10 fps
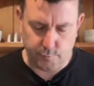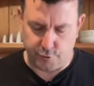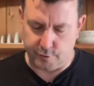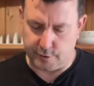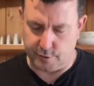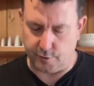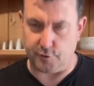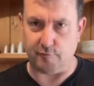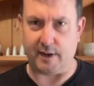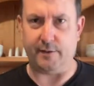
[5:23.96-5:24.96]
Juice is nice,
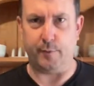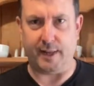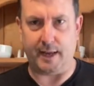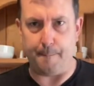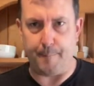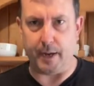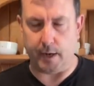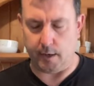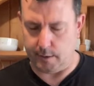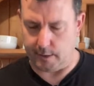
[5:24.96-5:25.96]
even when they get
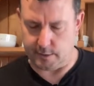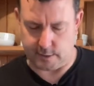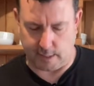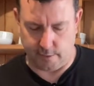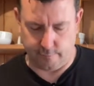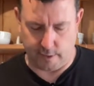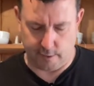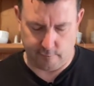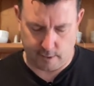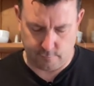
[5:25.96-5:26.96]
big, they stay fairly
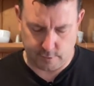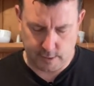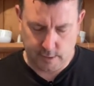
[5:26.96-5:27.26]
round.